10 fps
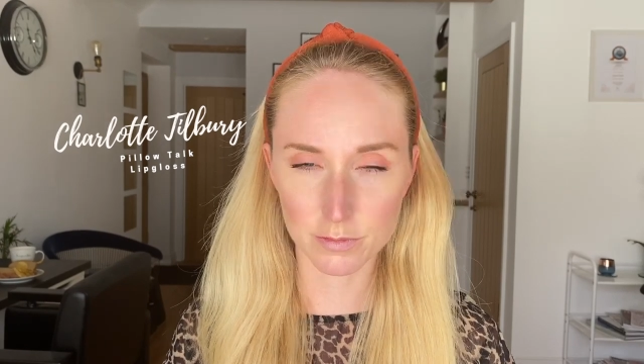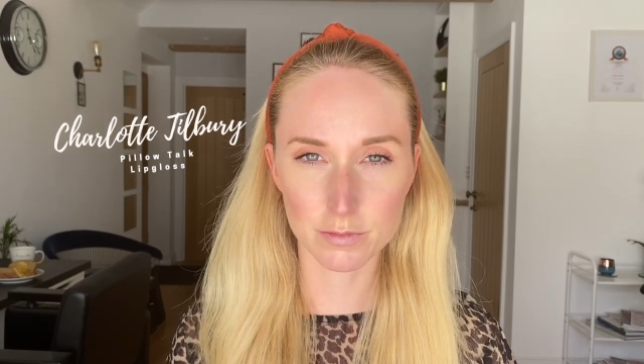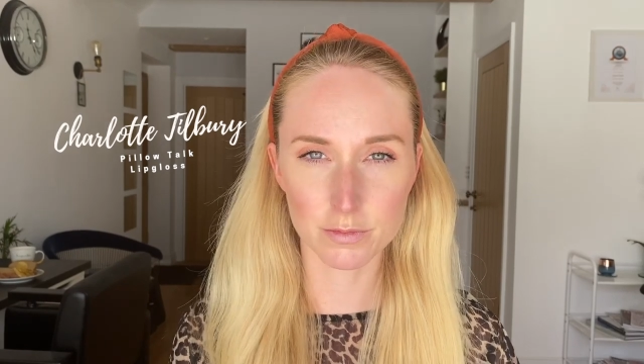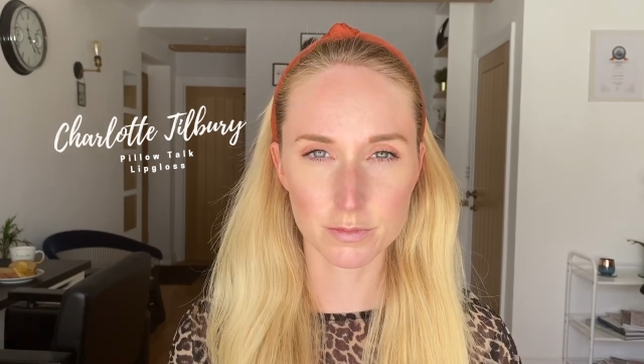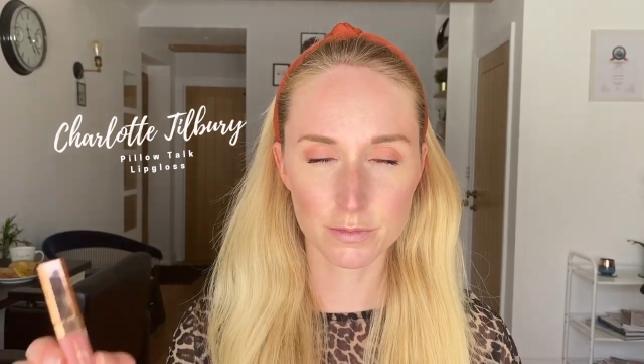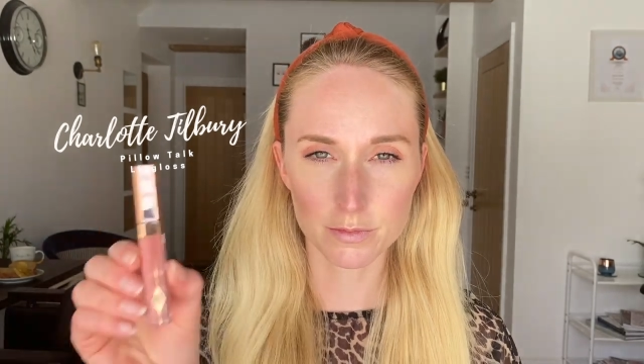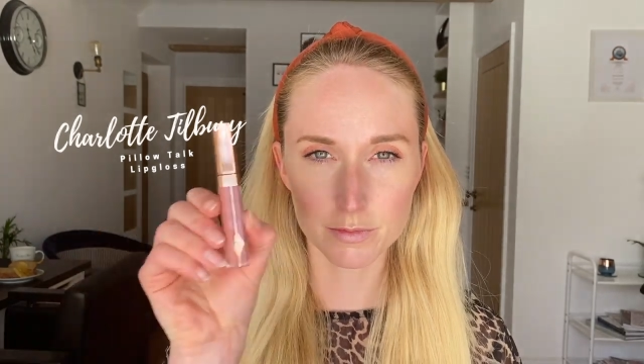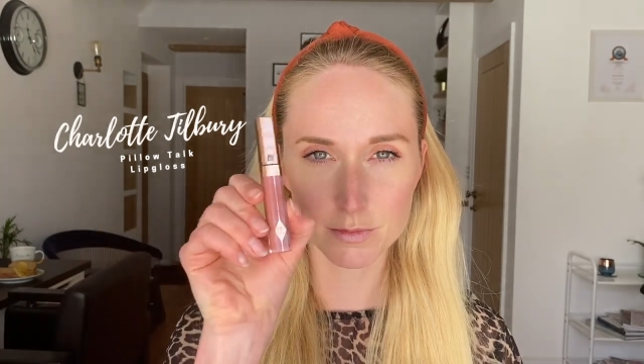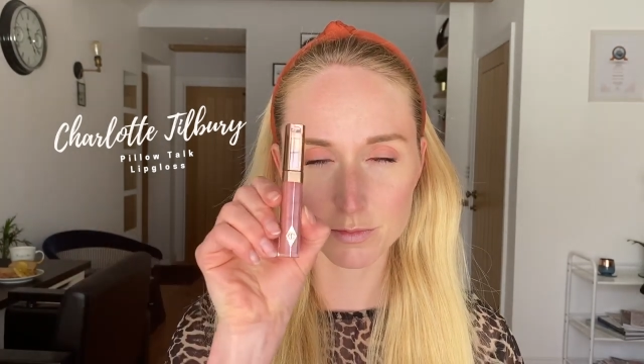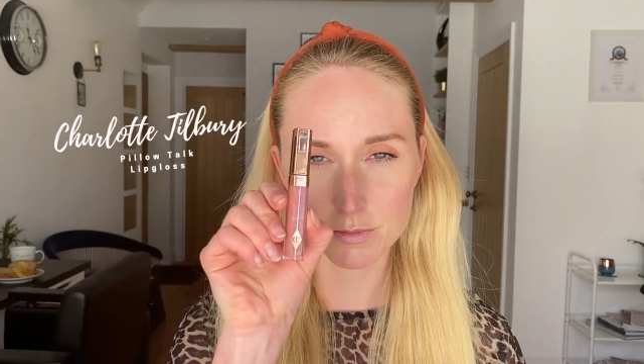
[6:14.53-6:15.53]
And to
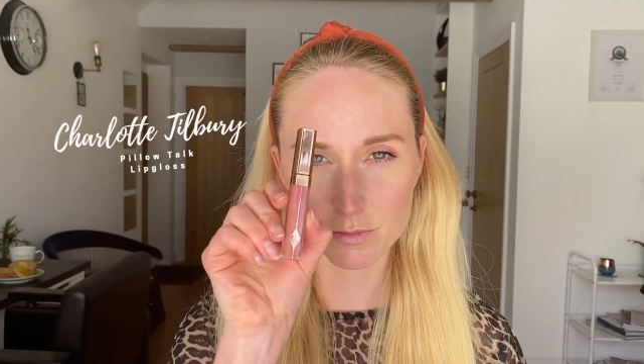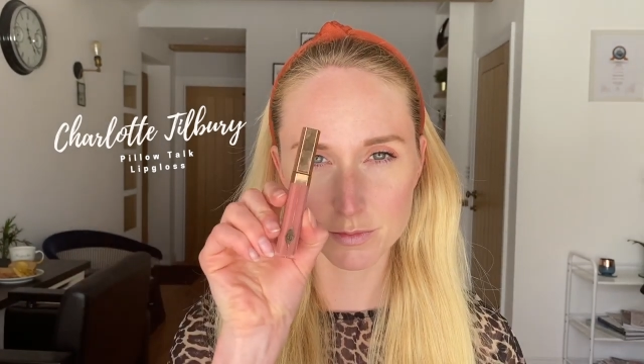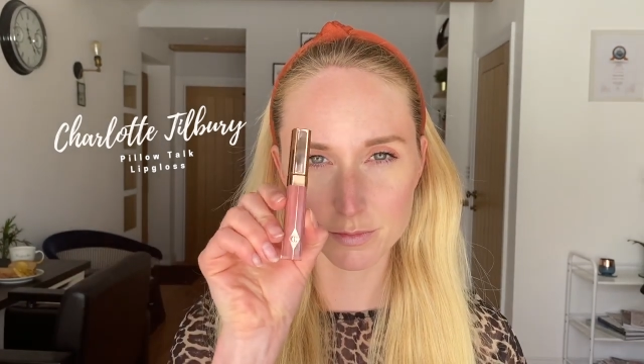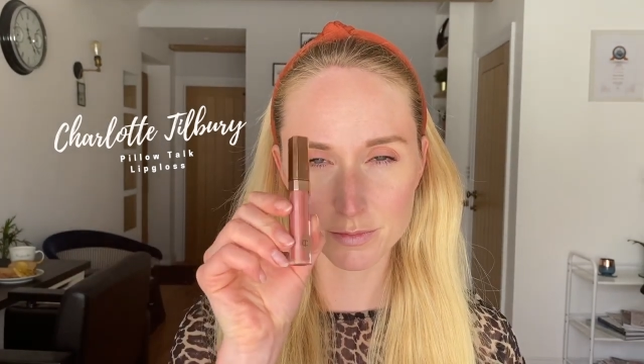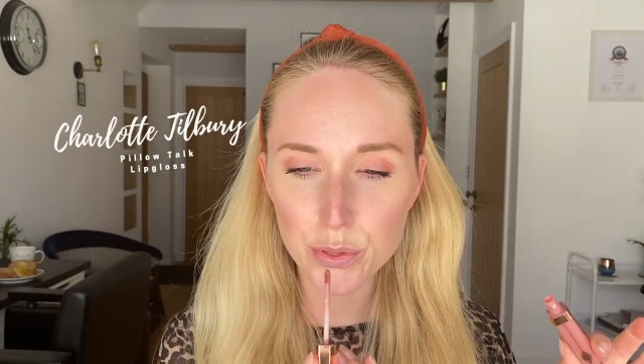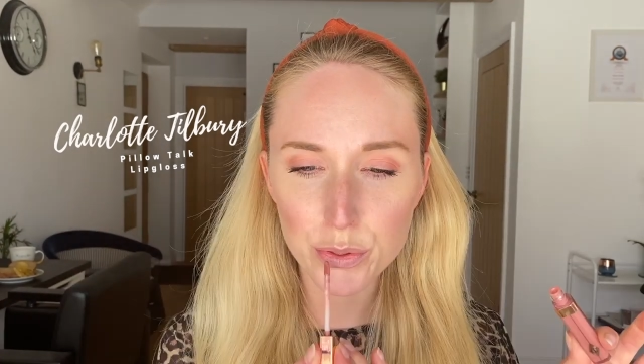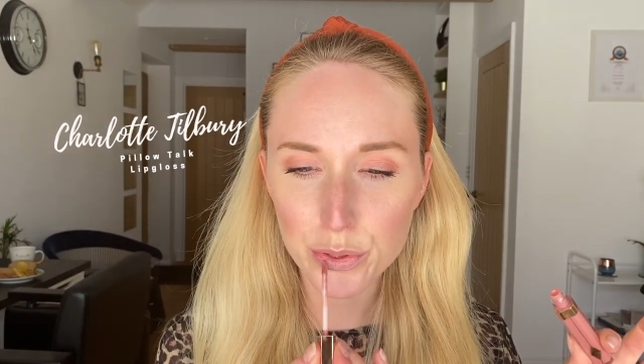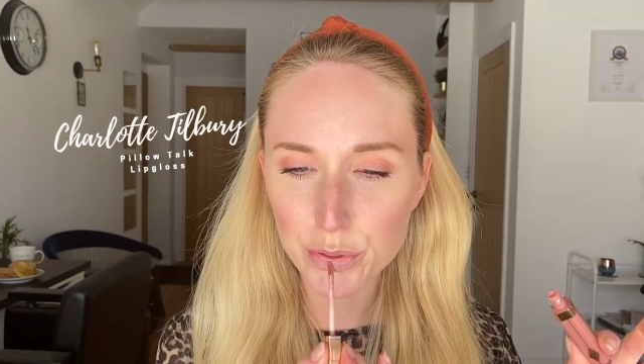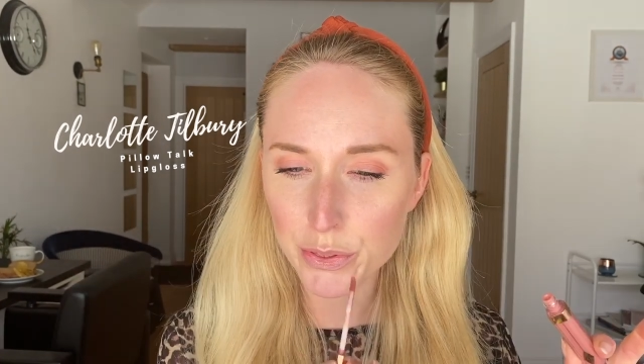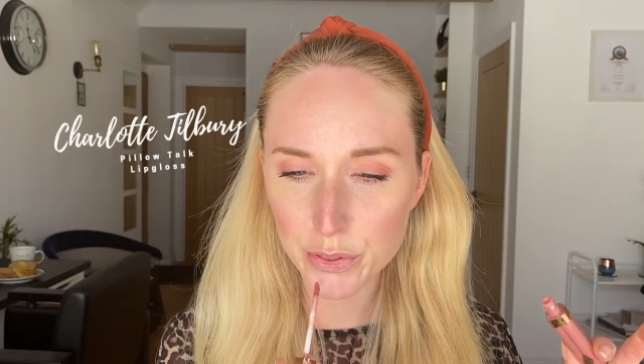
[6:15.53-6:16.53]
finish my natural day
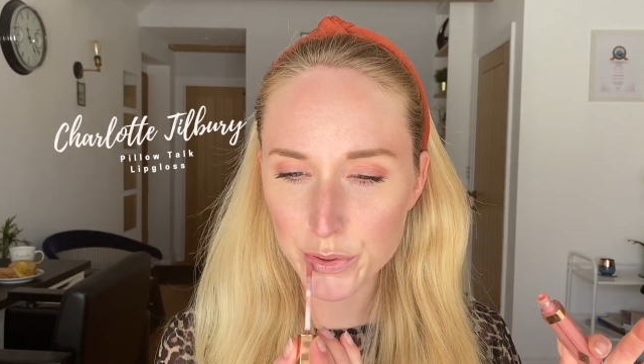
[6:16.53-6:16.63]
makeup,